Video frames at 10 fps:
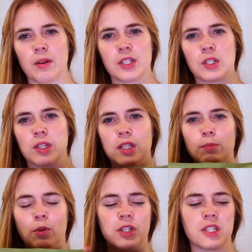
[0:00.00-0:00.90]
So this is
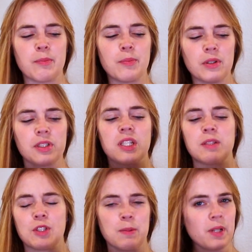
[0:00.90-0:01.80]
more
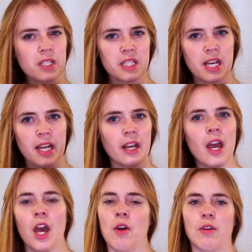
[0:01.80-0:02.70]
simply designed,
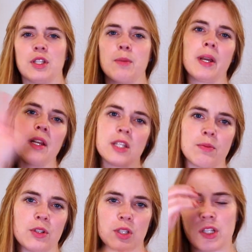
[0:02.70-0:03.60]
whereas the
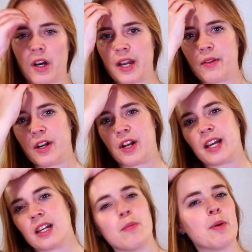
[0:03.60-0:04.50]
pieces we just saw now, they're
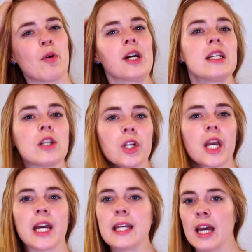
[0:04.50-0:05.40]
like a little bit more
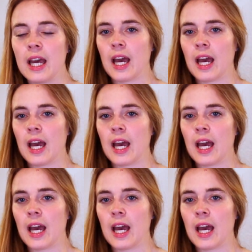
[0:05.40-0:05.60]
intricate.